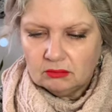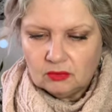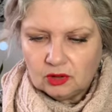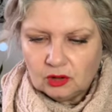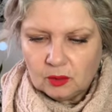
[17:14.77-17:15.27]

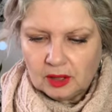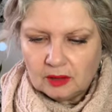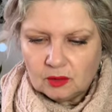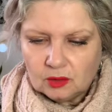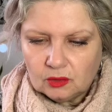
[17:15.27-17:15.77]
Somewhere.
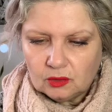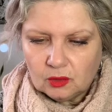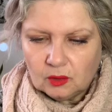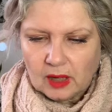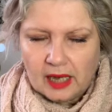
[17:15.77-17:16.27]

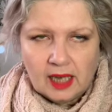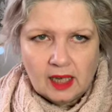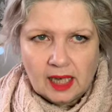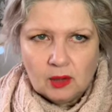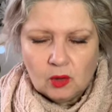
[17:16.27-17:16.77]
So
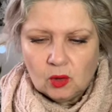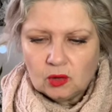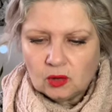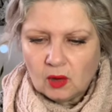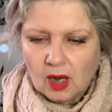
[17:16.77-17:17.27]
I
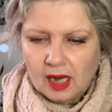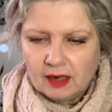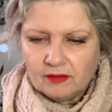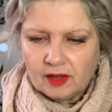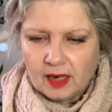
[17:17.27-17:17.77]
also
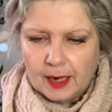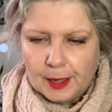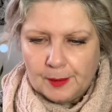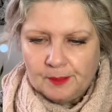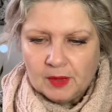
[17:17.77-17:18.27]
have
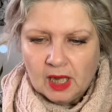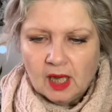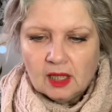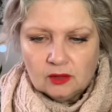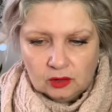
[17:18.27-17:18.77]
the